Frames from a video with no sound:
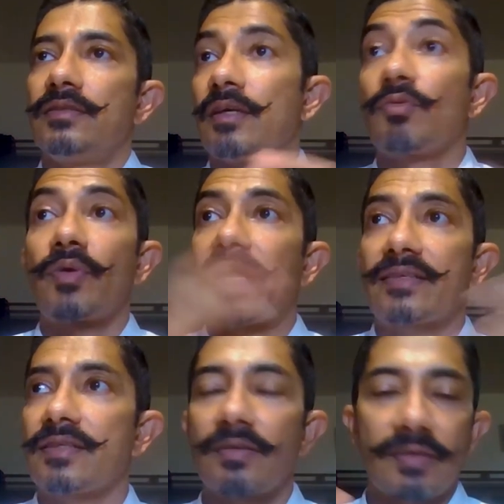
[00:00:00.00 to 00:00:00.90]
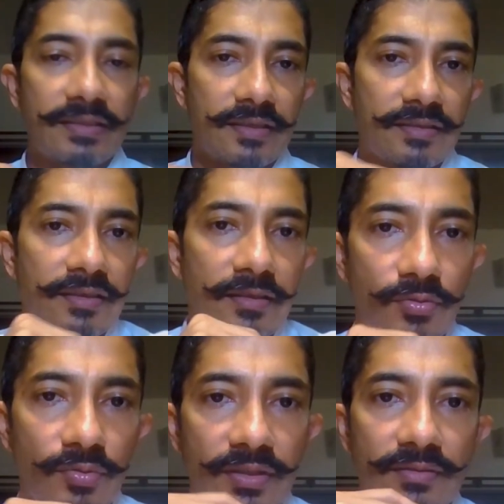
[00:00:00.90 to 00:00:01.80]
number one, accelerated it, and
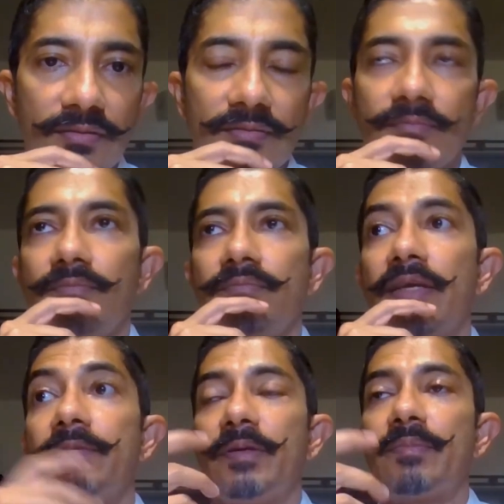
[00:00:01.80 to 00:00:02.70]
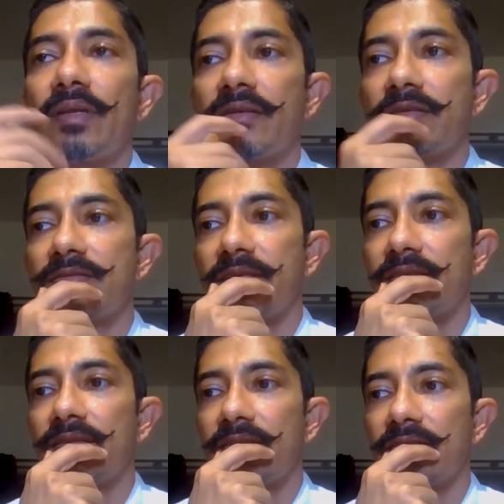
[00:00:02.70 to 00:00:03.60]
number one, made people
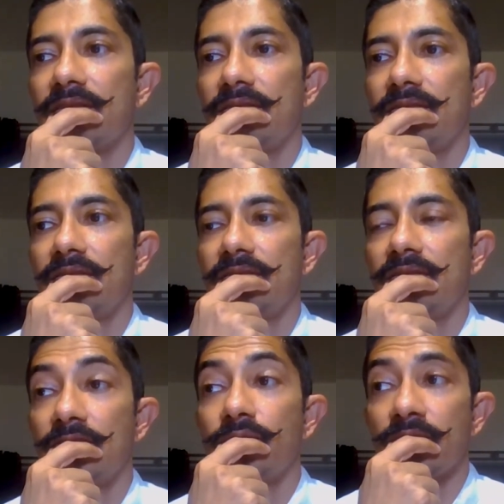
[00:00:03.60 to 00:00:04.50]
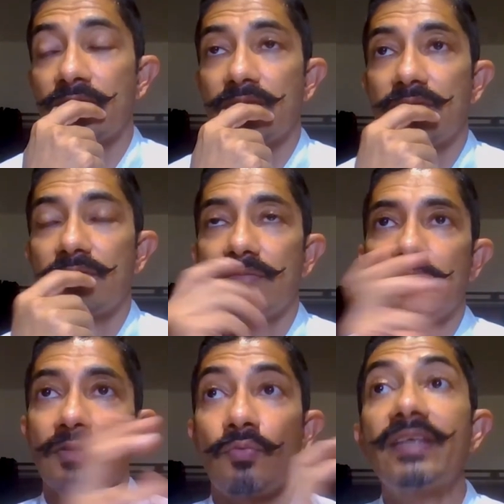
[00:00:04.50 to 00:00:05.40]
understand that this was
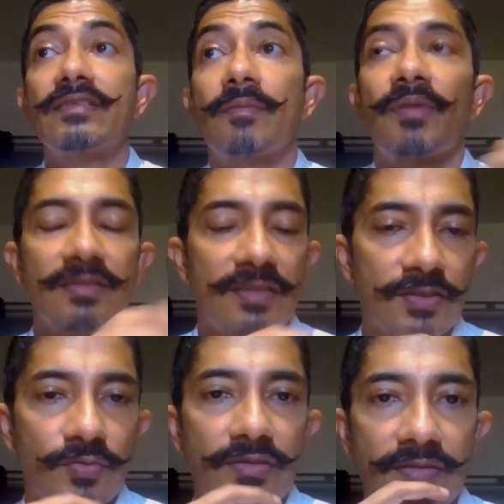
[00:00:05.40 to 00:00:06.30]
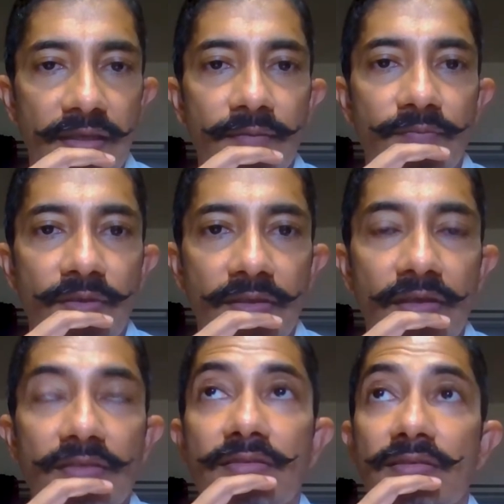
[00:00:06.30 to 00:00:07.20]
the way supply chains were set up were
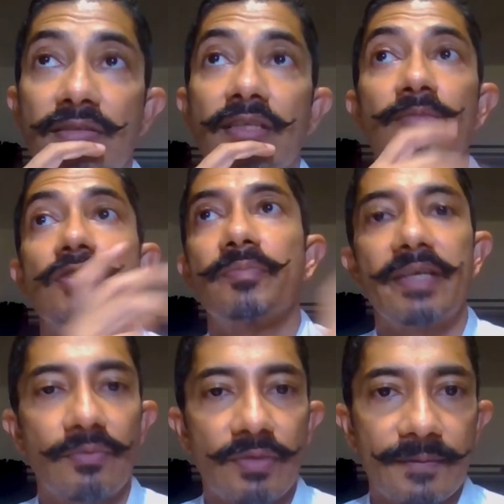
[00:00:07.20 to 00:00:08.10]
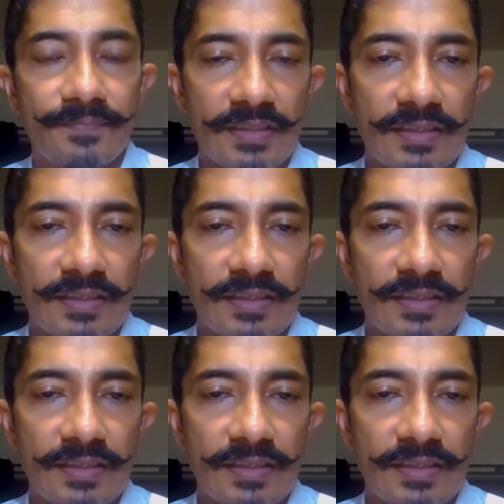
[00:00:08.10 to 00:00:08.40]
not sustainable to begin with,